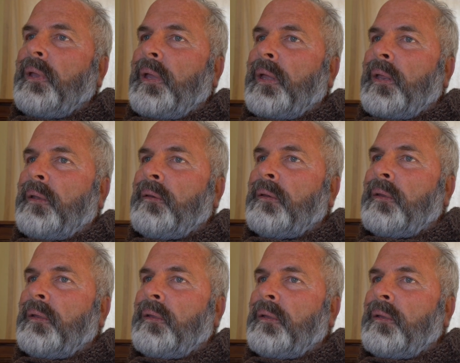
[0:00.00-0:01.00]
and
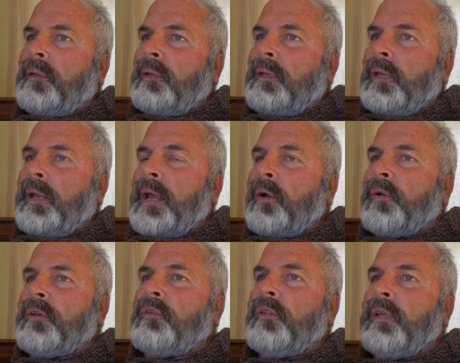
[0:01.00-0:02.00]
get out
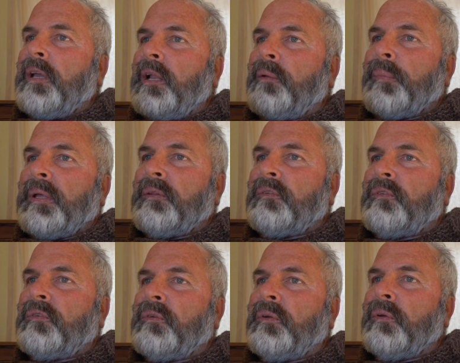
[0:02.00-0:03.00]
into the
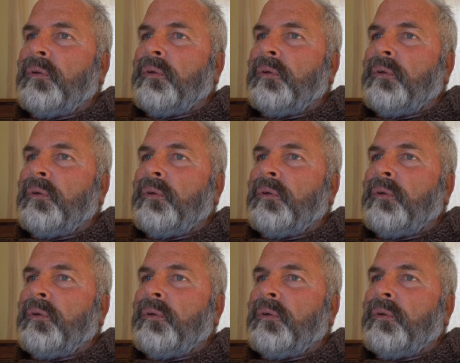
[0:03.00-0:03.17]
elements